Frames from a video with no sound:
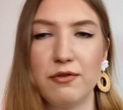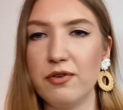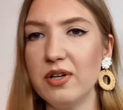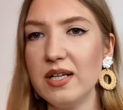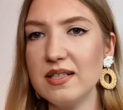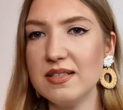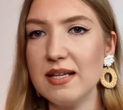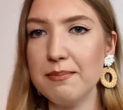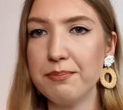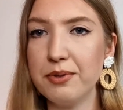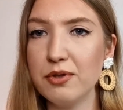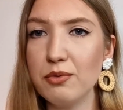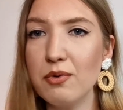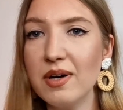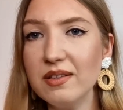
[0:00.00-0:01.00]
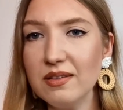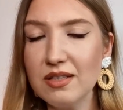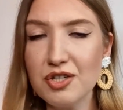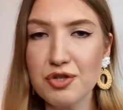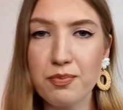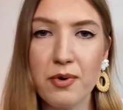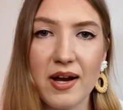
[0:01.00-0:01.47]
for example, one
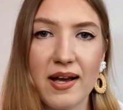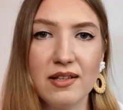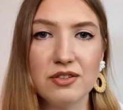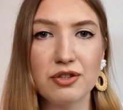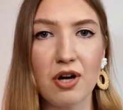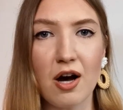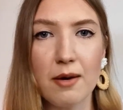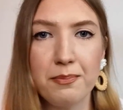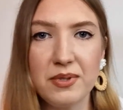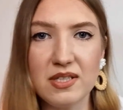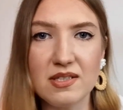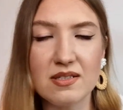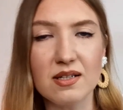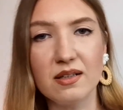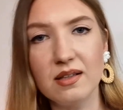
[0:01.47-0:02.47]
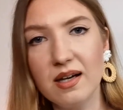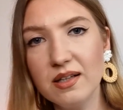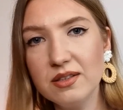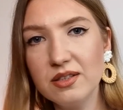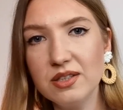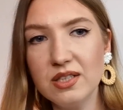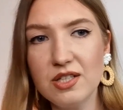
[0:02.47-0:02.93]
niche brand copies
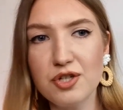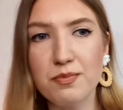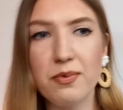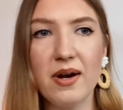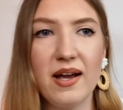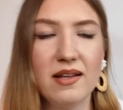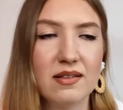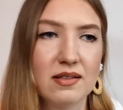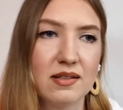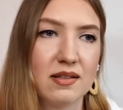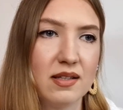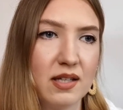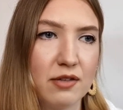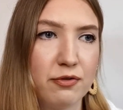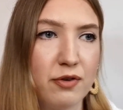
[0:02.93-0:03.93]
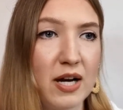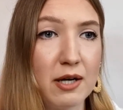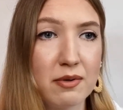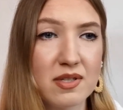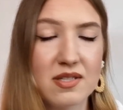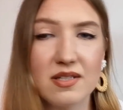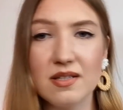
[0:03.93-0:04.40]
another niche brand and their
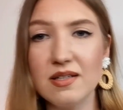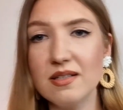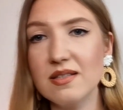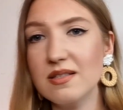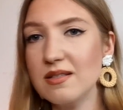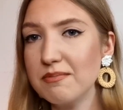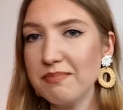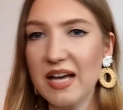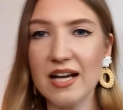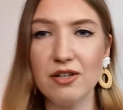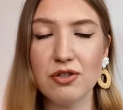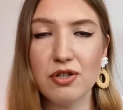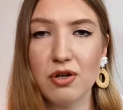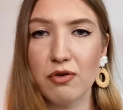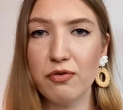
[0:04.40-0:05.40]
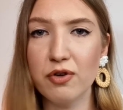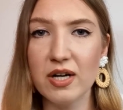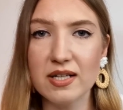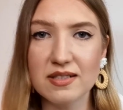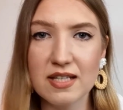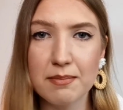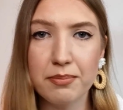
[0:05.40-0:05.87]
fragrances. I don't know, for
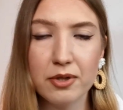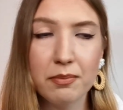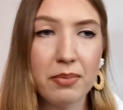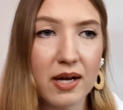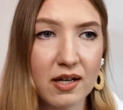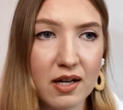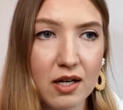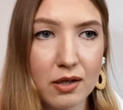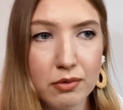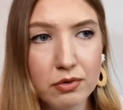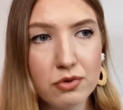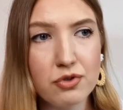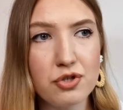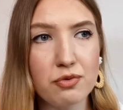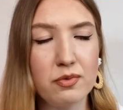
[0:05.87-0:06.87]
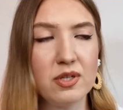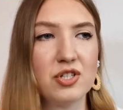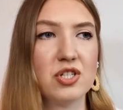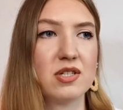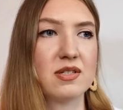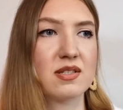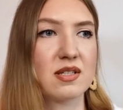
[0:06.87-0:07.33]
example, Baccarat Rouge,
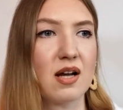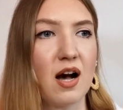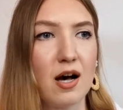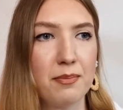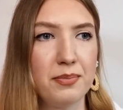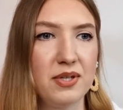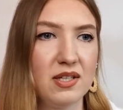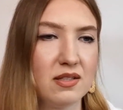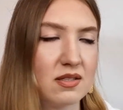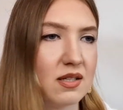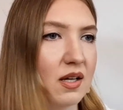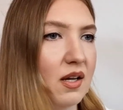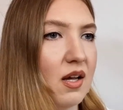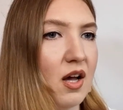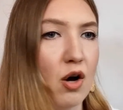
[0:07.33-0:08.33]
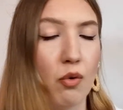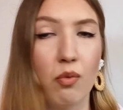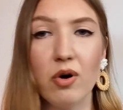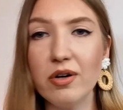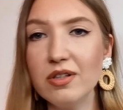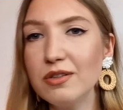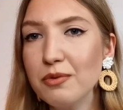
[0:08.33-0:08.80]
which is copied
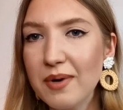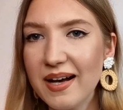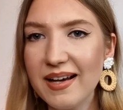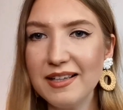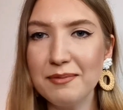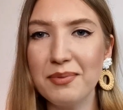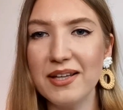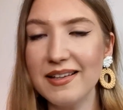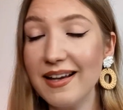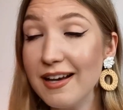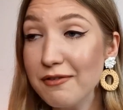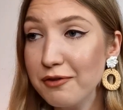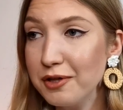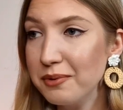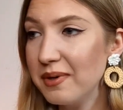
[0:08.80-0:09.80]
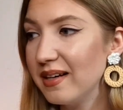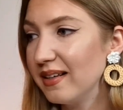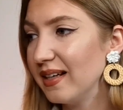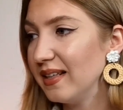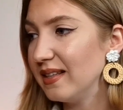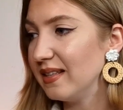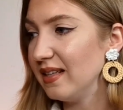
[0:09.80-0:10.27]
worldwide, but
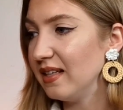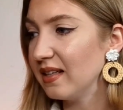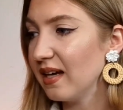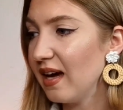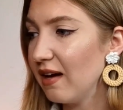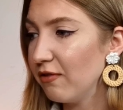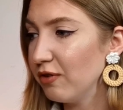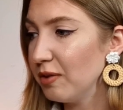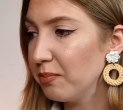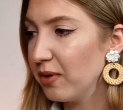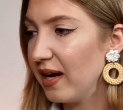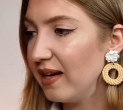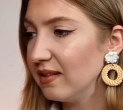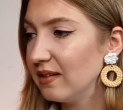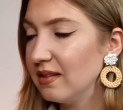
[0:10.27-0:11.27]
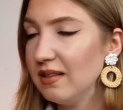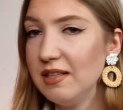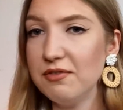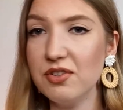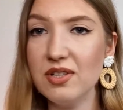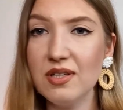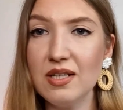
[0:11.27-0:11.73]
everyone, I think, every brand,
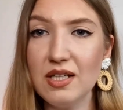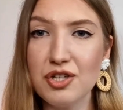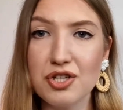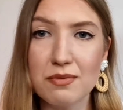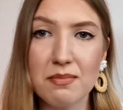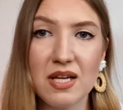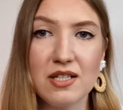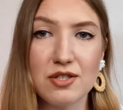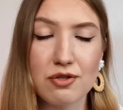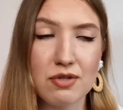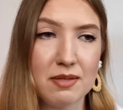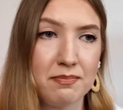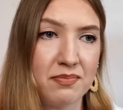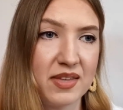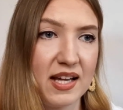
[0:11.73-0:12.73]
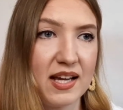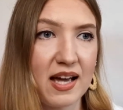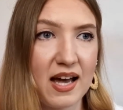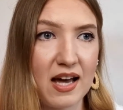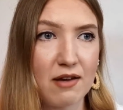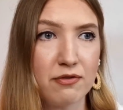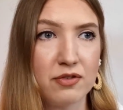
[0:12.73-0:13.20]
even niche, mainstream, they
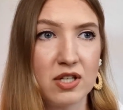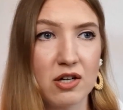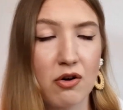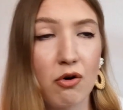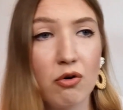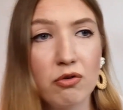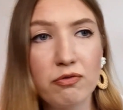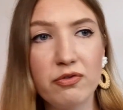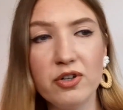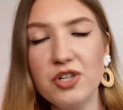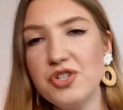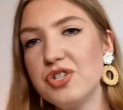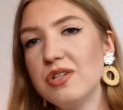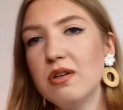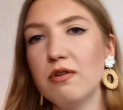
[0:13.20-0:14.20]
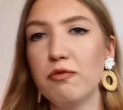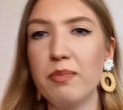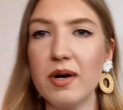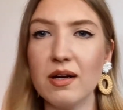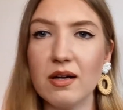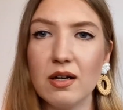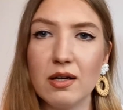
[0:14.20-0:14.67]
have their old version of
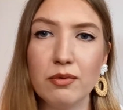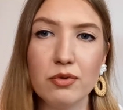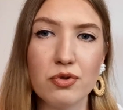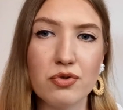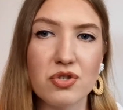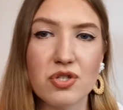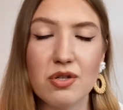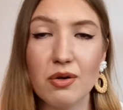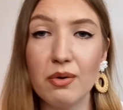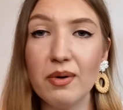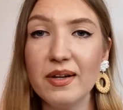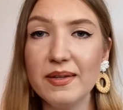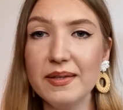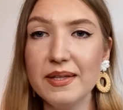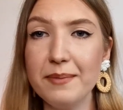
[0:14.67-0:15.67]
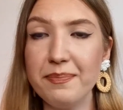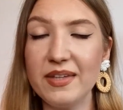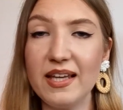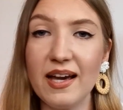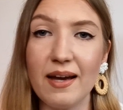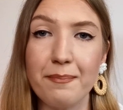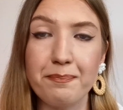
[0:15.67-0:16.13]
Baccarat Rouge. So
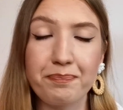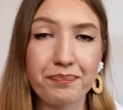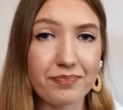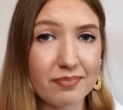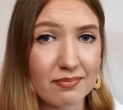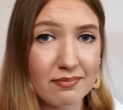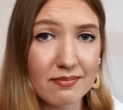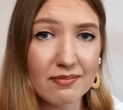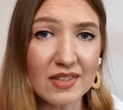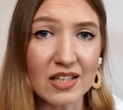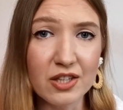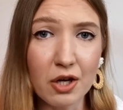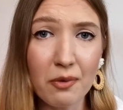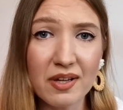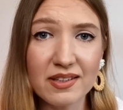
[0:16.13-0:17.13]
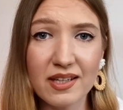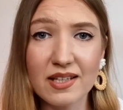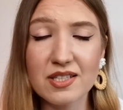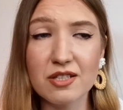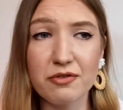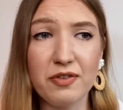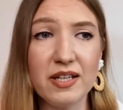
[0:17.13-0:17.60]
yeah, no one
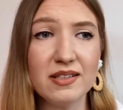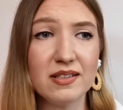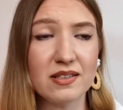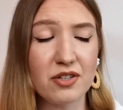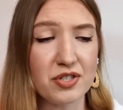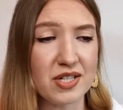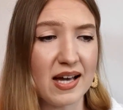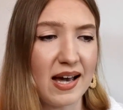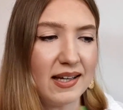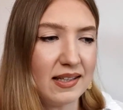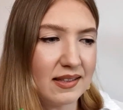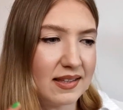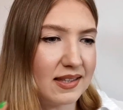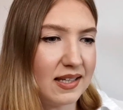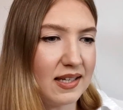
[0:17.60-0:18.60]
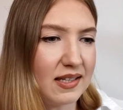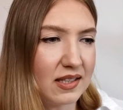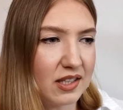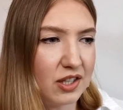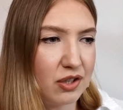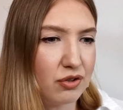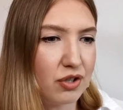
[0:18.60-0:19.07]
gets offended because I
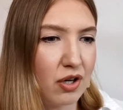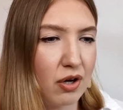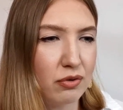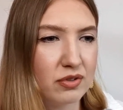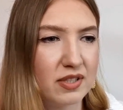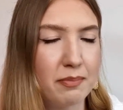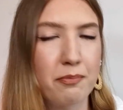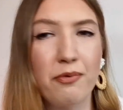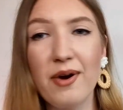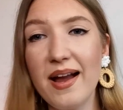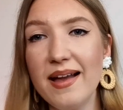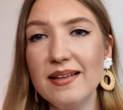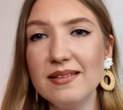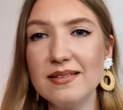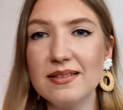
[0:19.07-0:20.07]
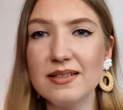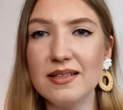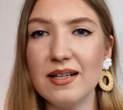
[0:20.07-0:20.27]
think, you know, the brand